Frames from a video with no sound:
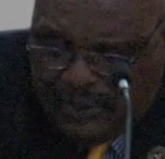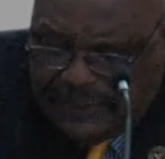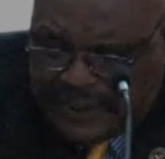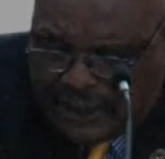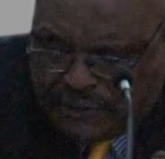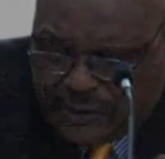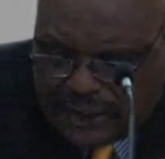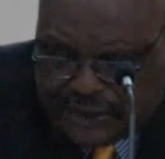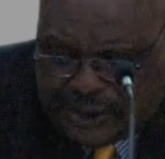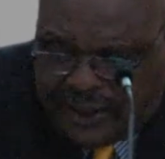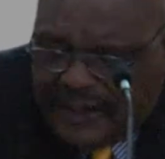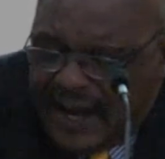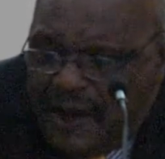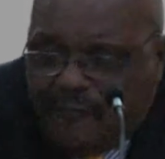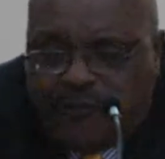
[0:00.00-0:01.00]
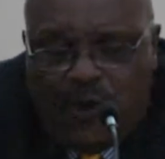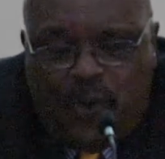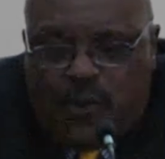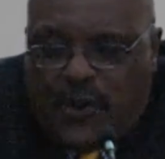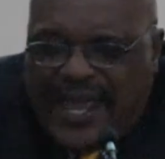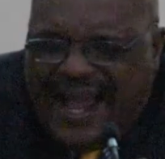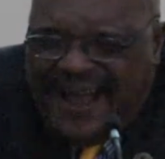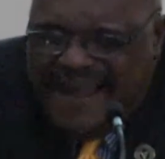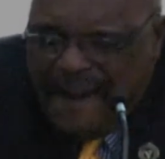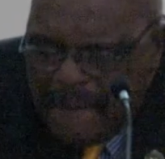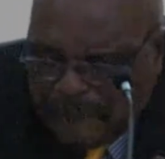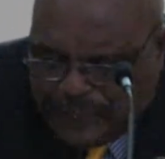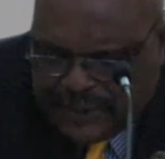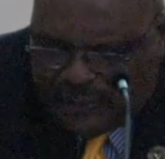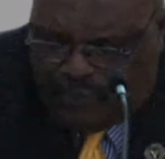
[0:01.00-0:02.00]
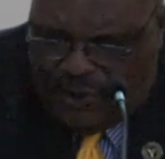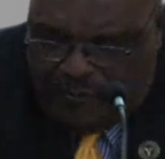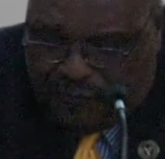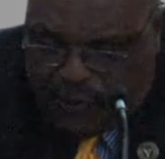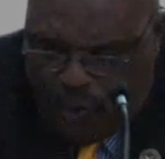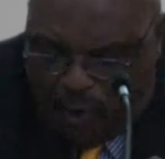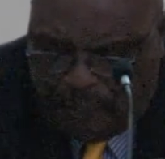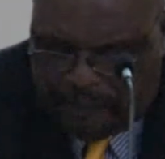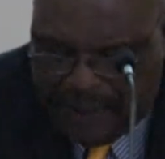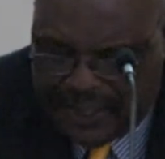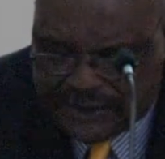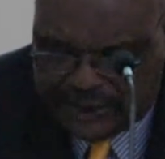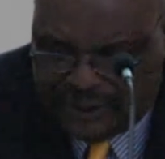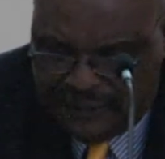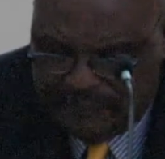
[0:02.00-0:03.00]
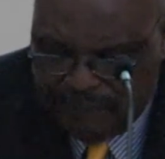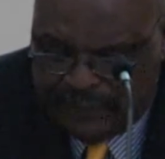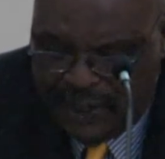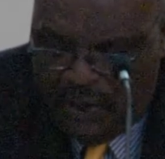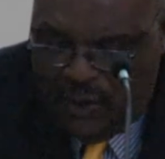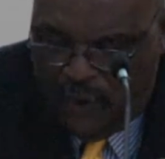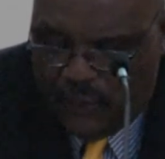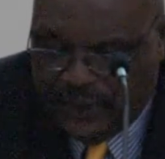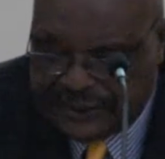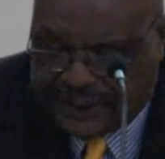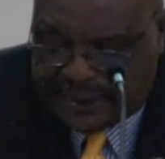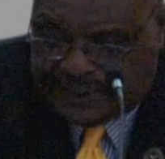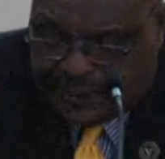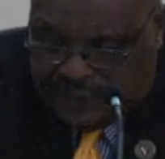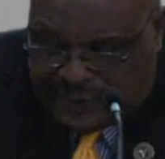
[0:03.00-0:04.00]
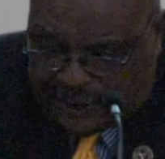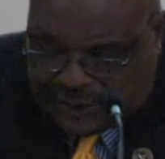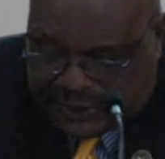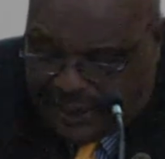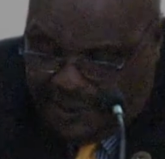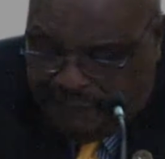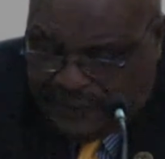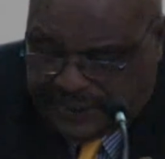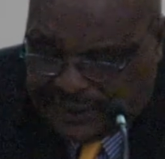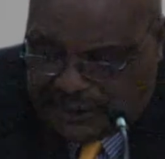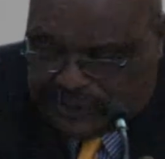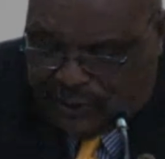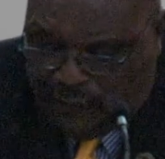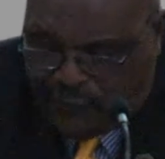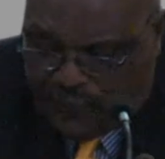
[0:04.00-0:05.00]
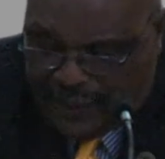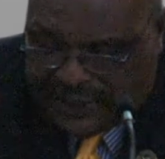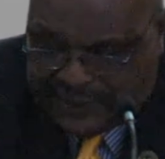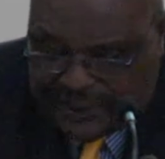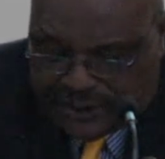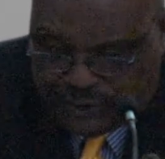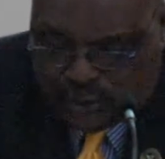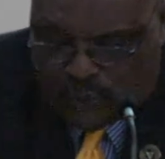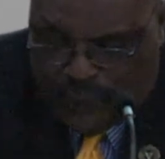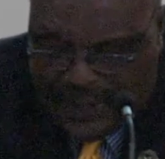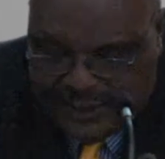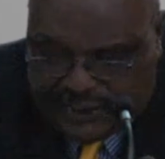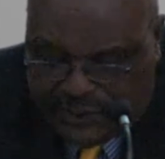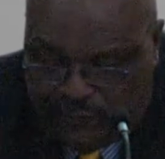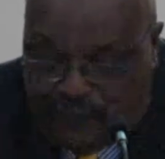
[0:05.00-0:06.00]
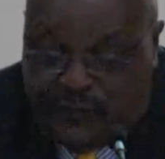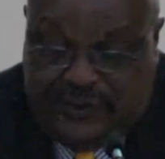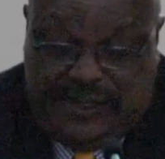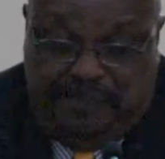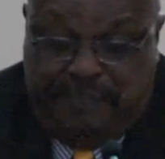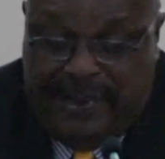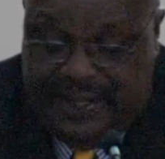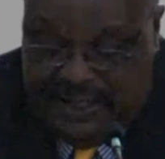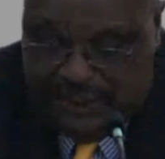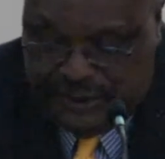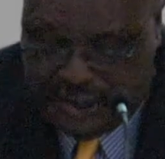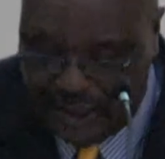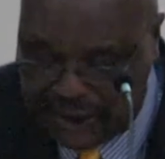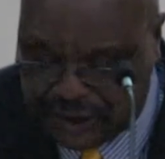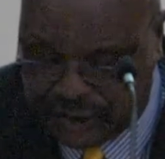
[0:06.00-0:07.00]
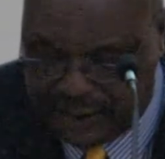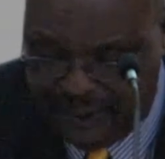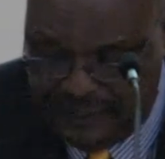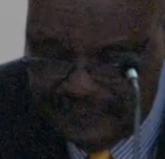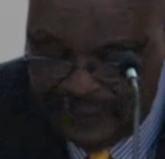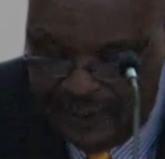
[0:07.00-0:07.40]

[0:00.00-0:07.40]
in the Christian life, we are empty, we have no passion. We sit in the service as if we are just waiting for the benediction.